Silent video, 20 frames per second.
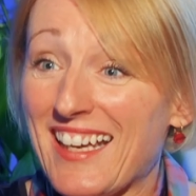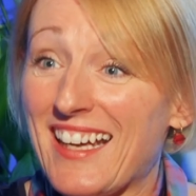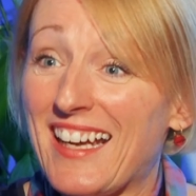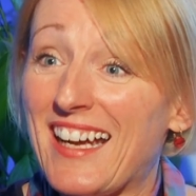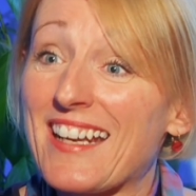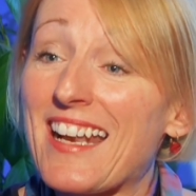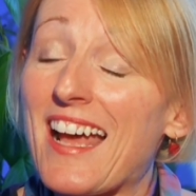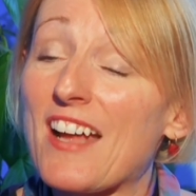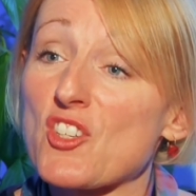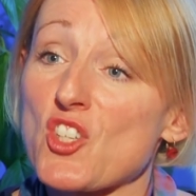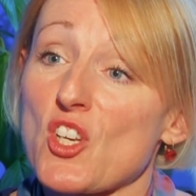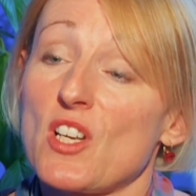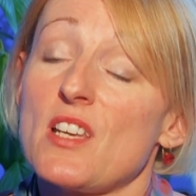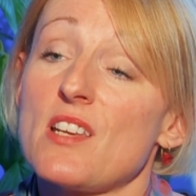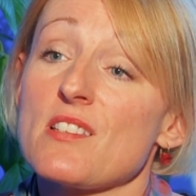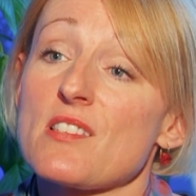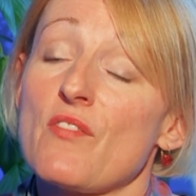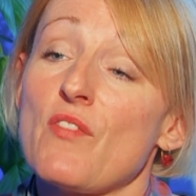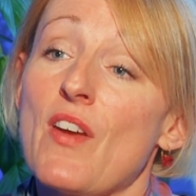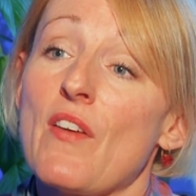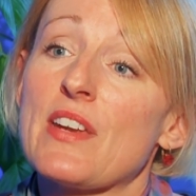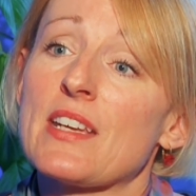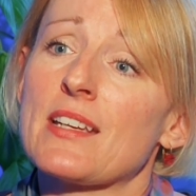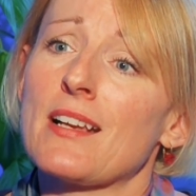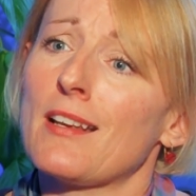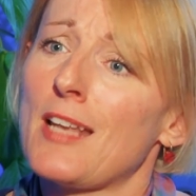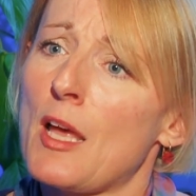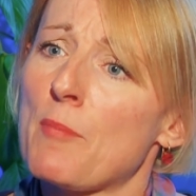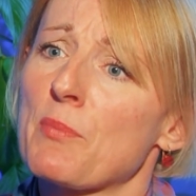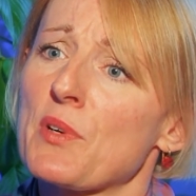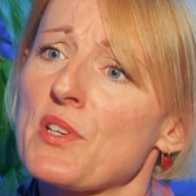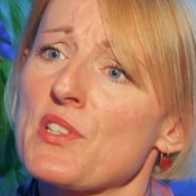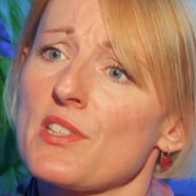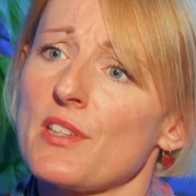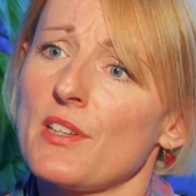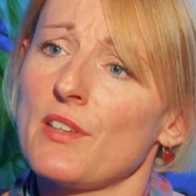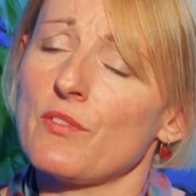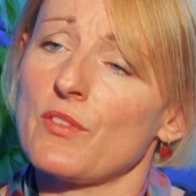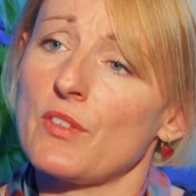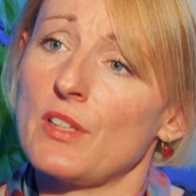and actually it's a very
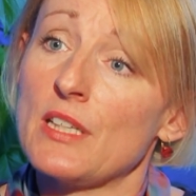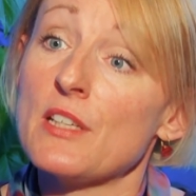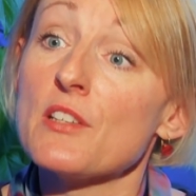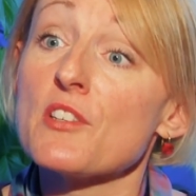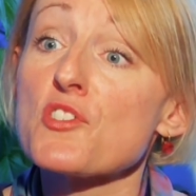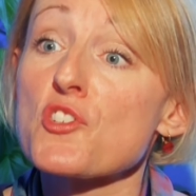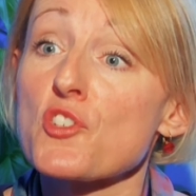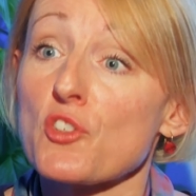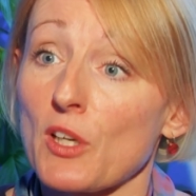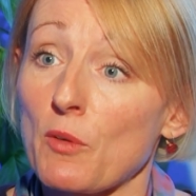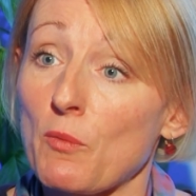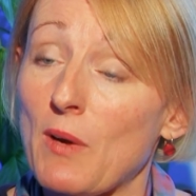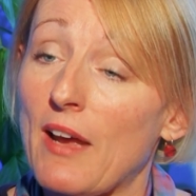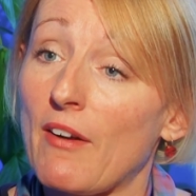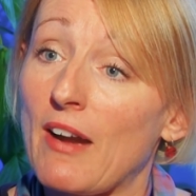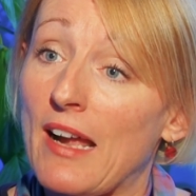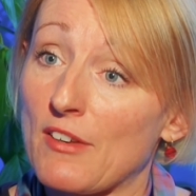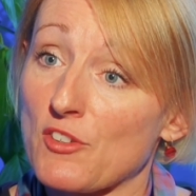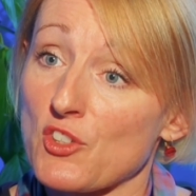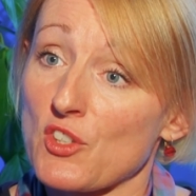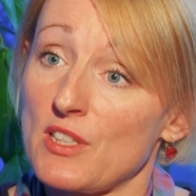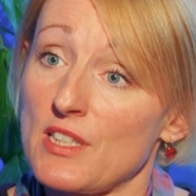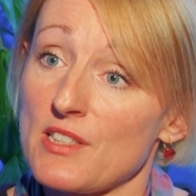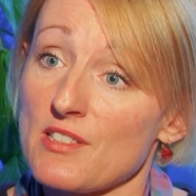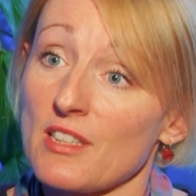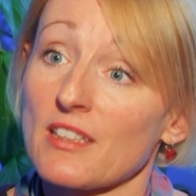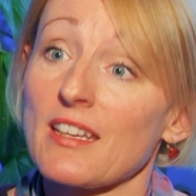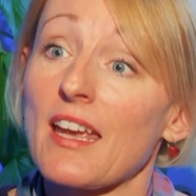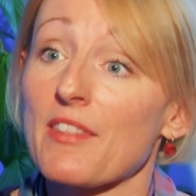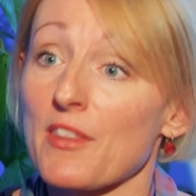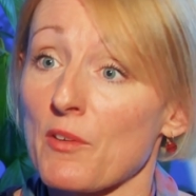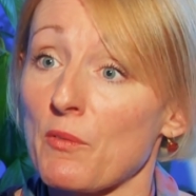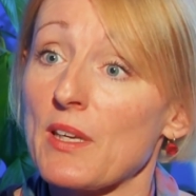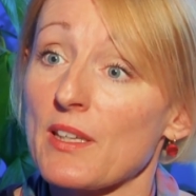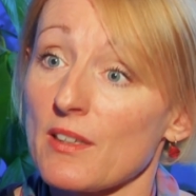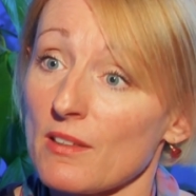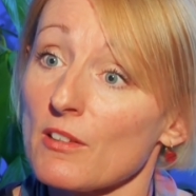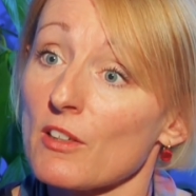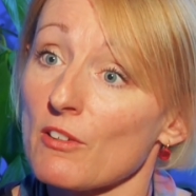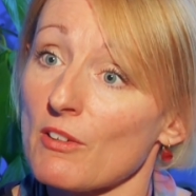collaborative industry where actually together we
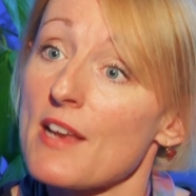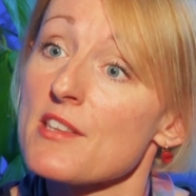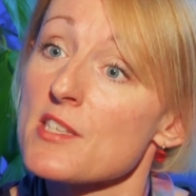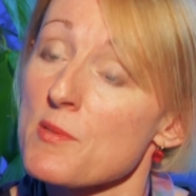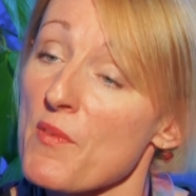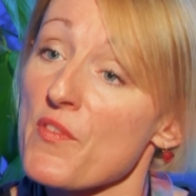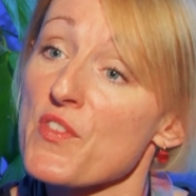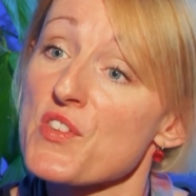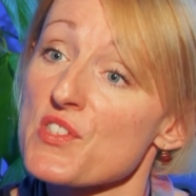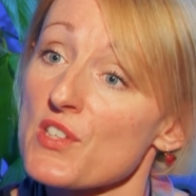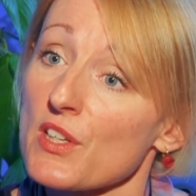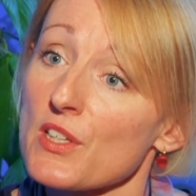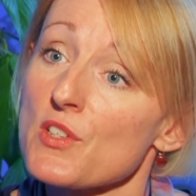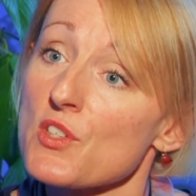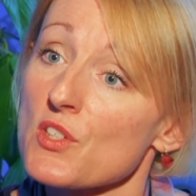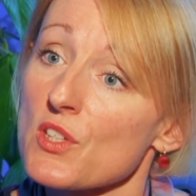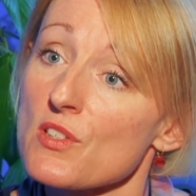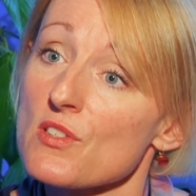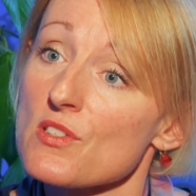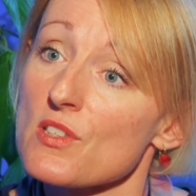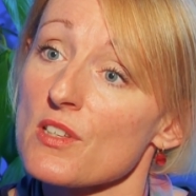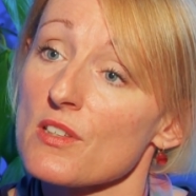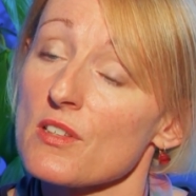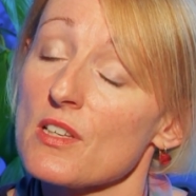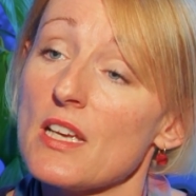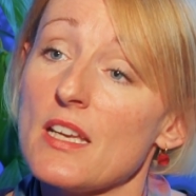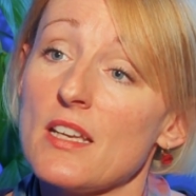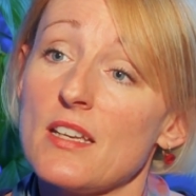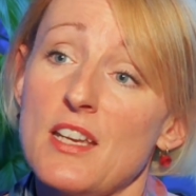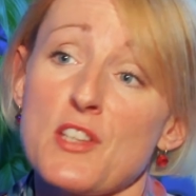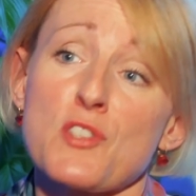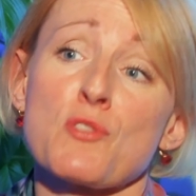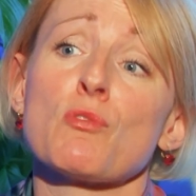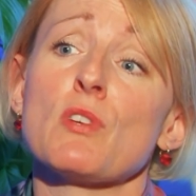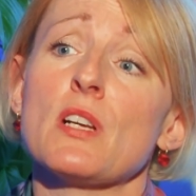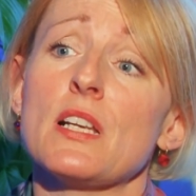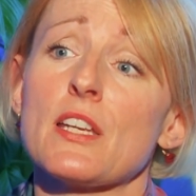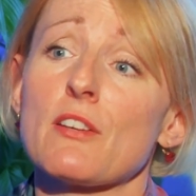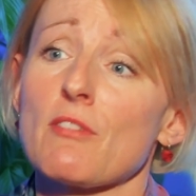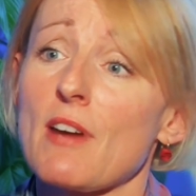can create some of the solutions, and it's
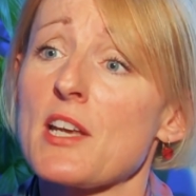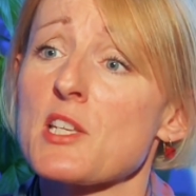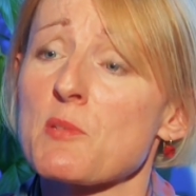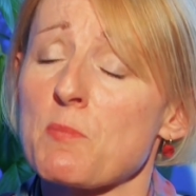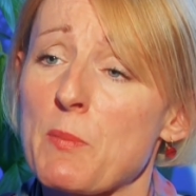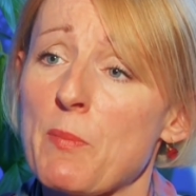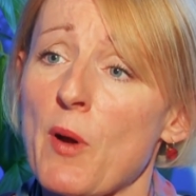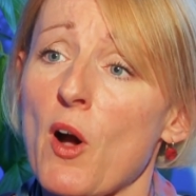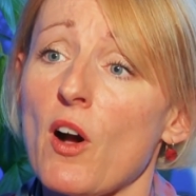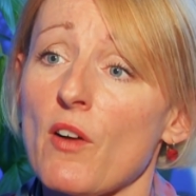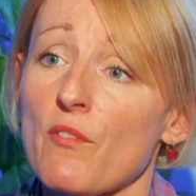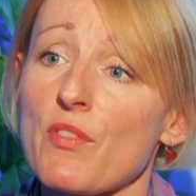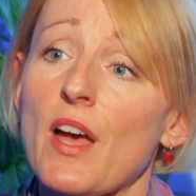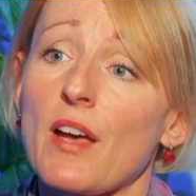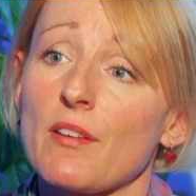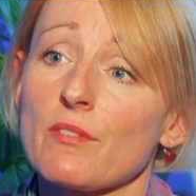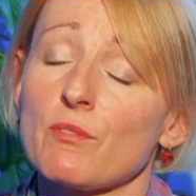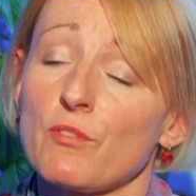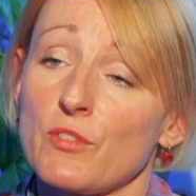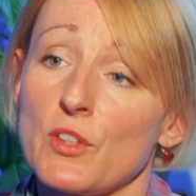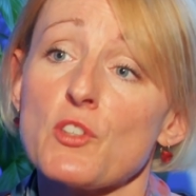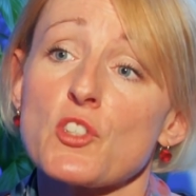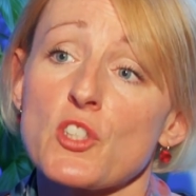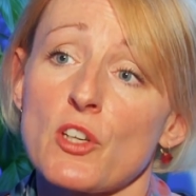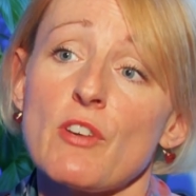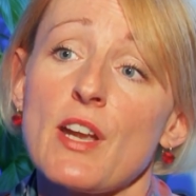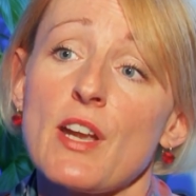really great to be part of that future